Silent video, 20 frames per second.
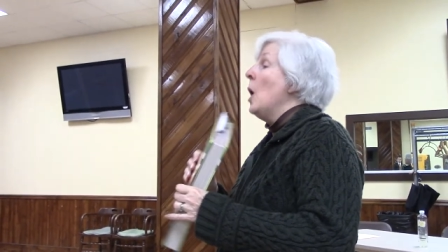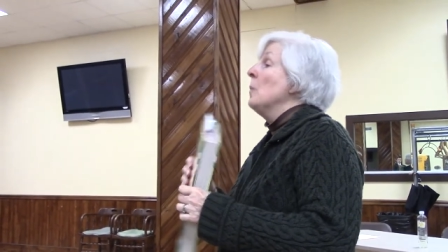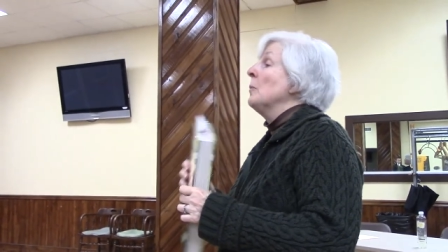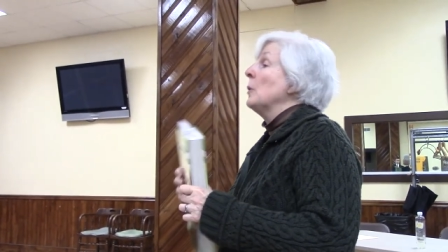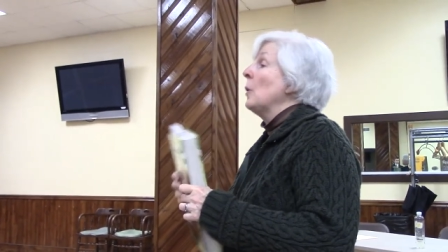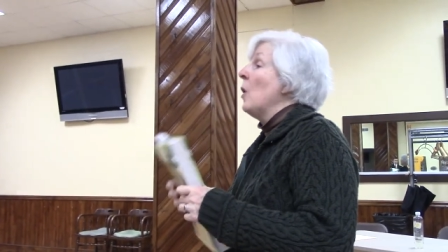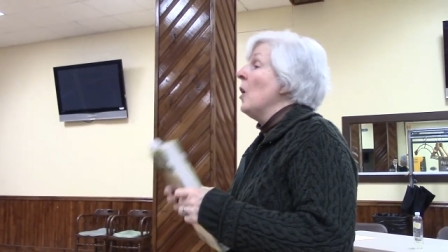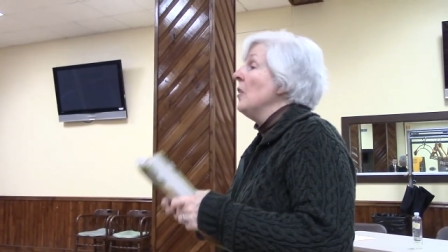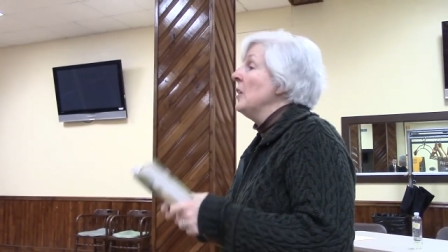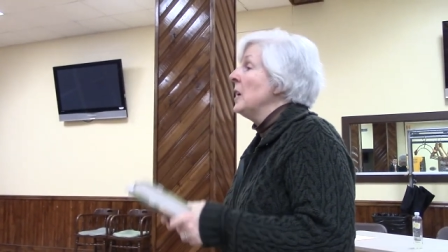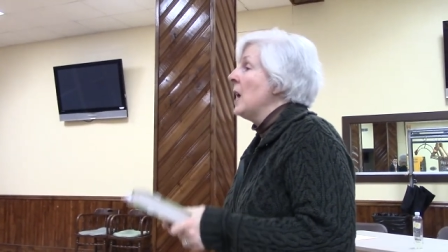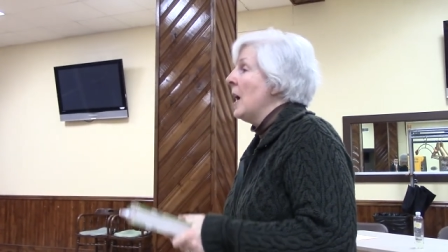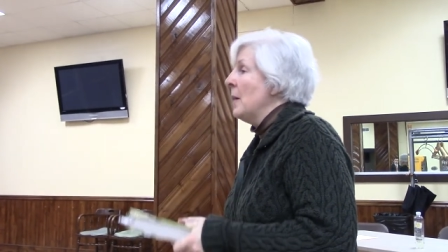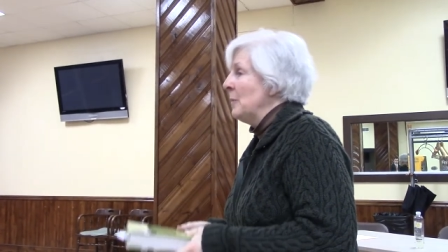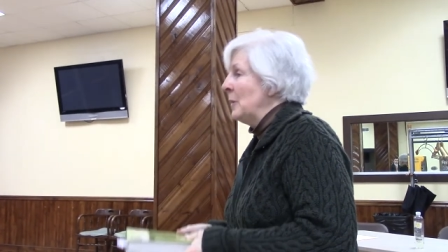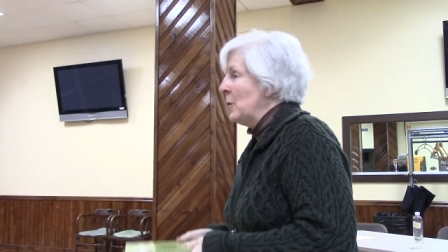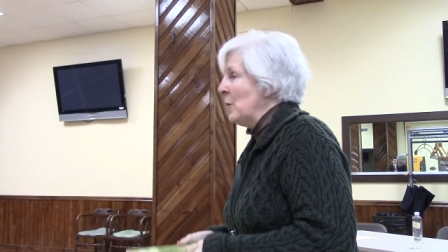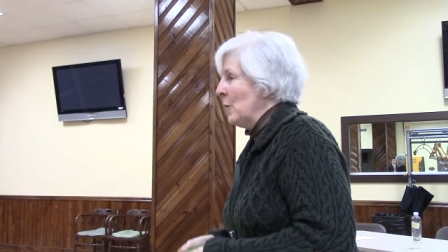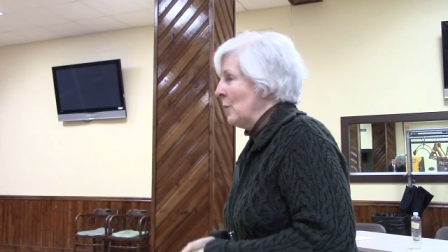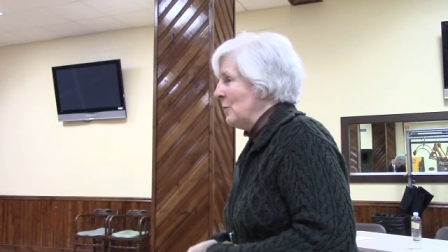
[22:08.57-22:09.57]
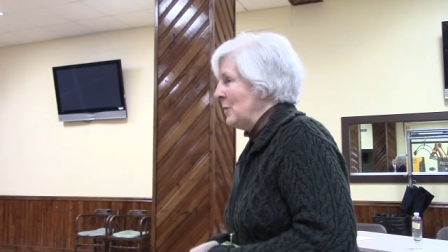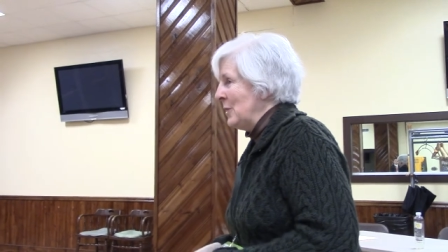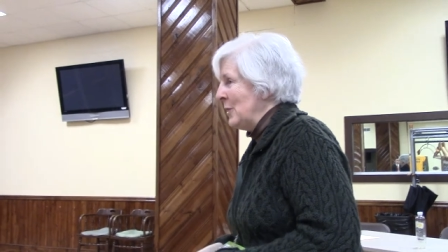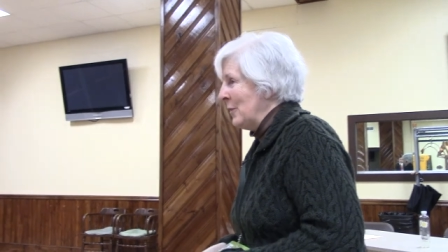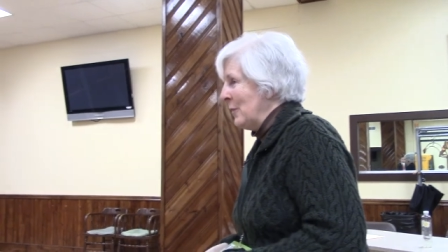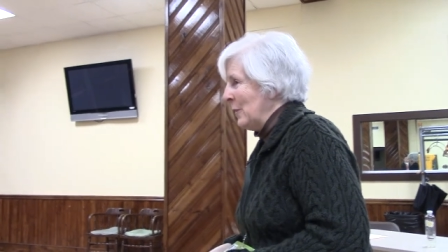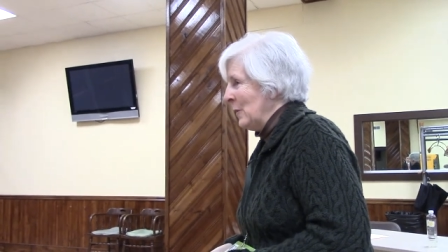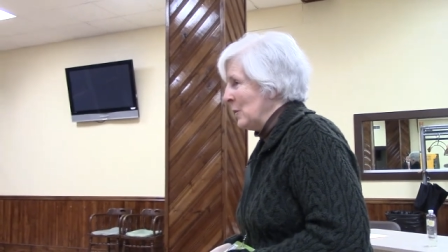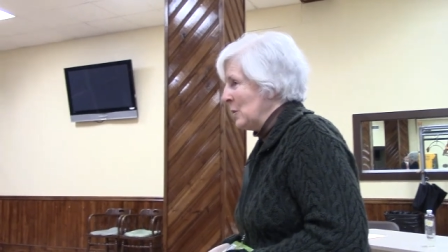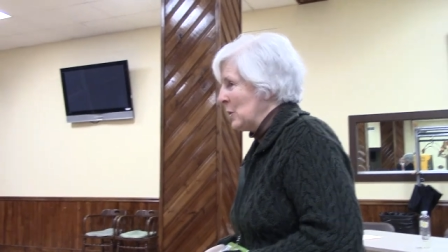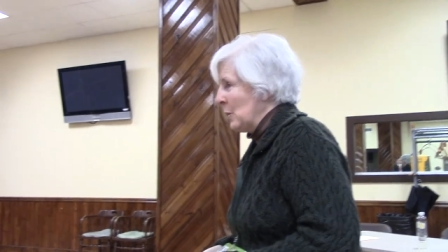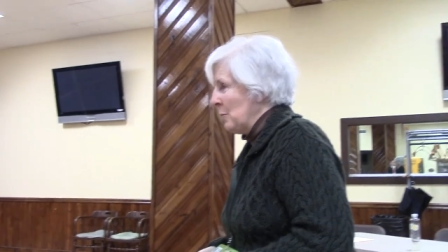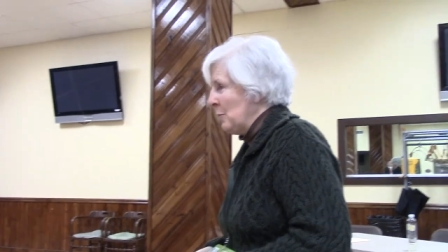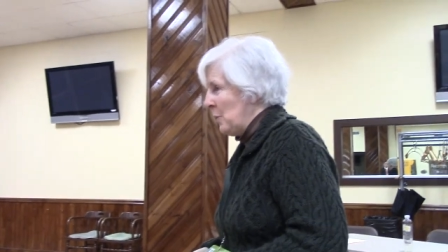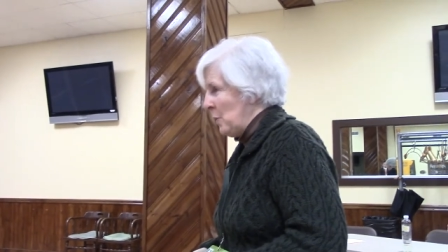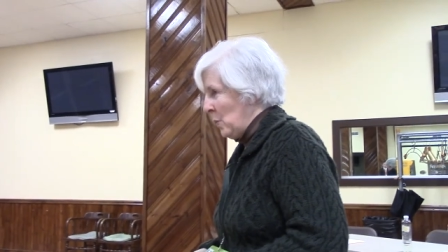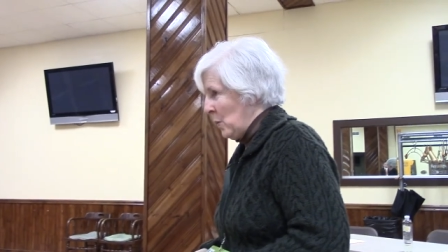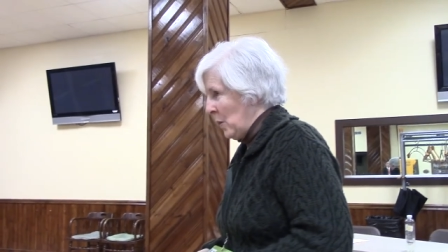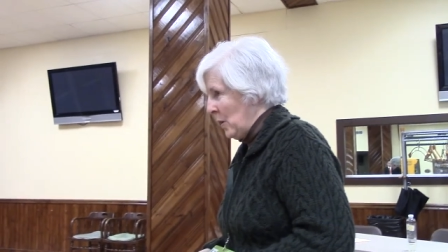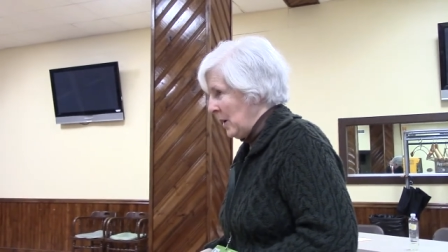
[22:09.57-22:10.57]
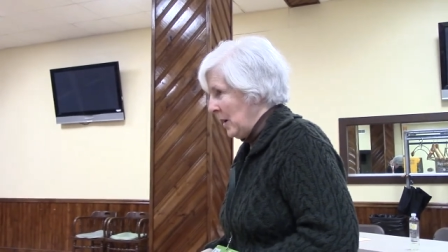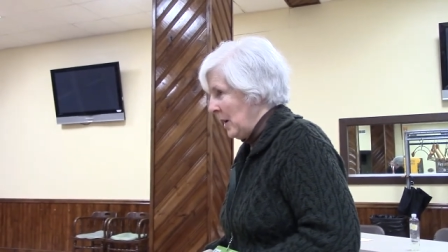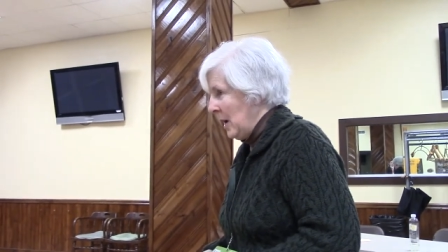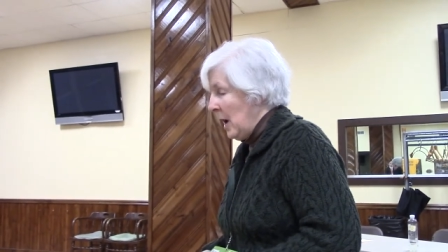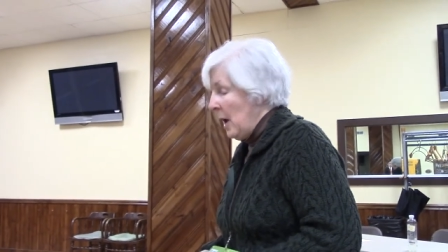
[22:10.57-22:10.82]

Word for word: But all the Common Core materials are poor